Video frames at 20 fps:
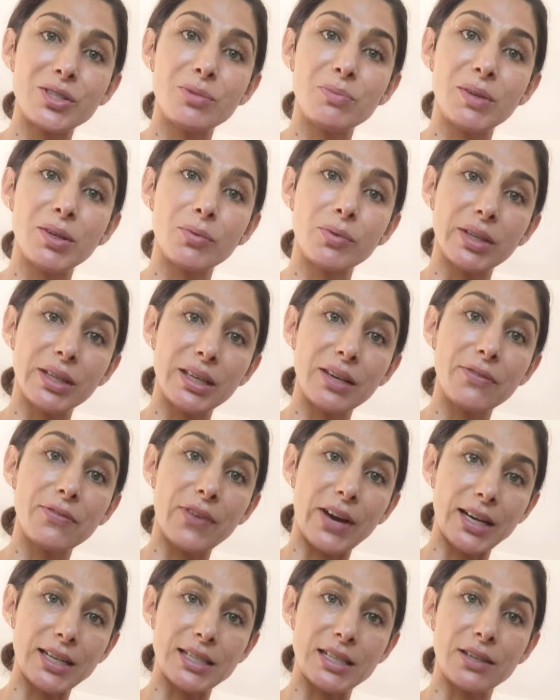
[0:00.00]
to be really
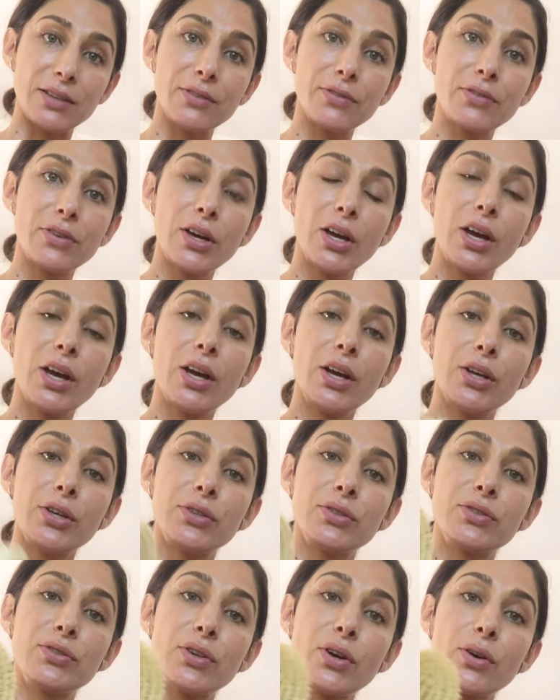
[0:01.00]
effective.
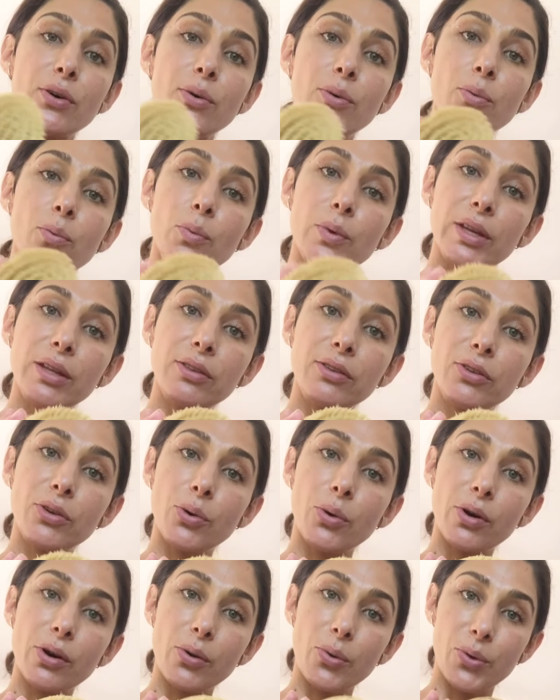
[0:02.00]
So with
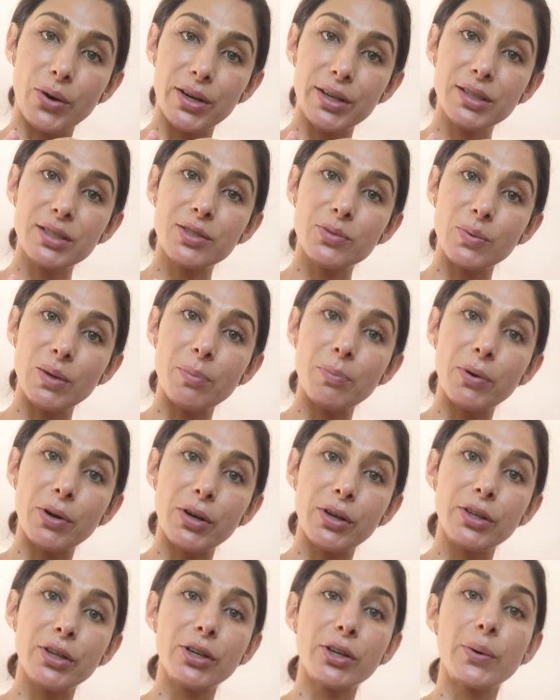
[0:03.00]
your Aura
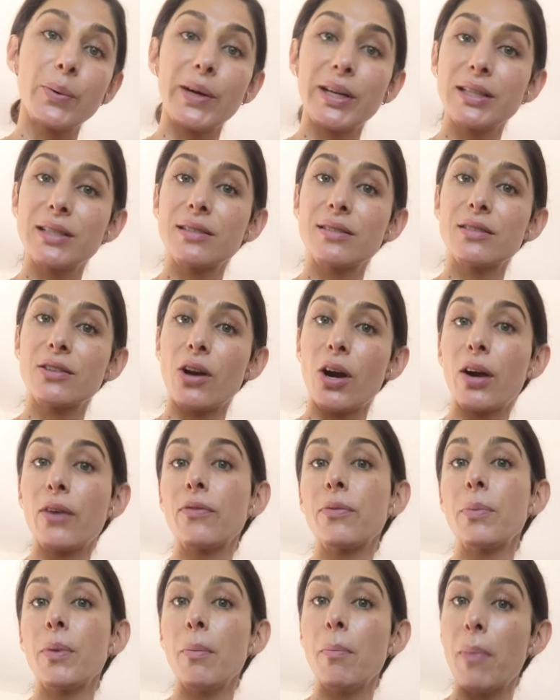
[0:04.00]
Sweeper, you're going to
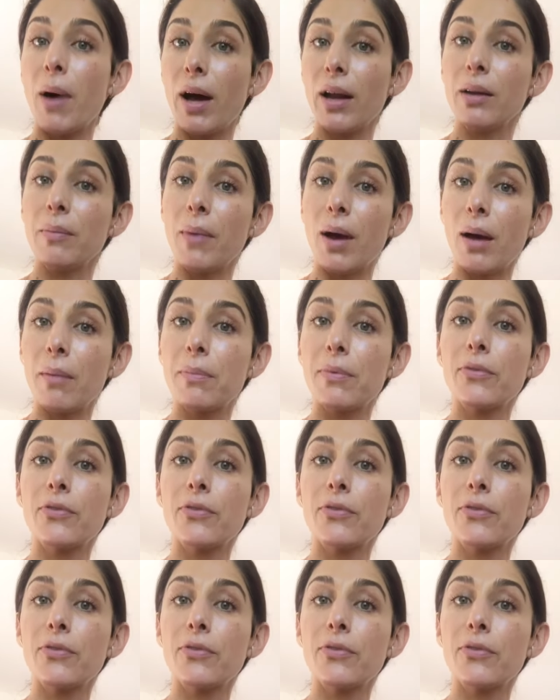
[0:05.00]
start from the bottom up.